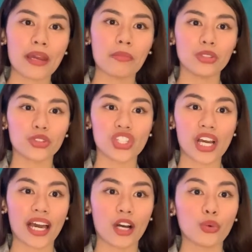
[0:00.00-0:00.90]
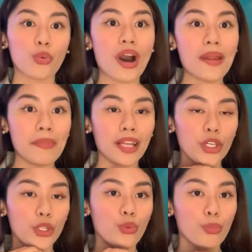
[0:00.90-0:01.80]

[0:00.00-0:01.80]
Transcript: able to shell out 1 million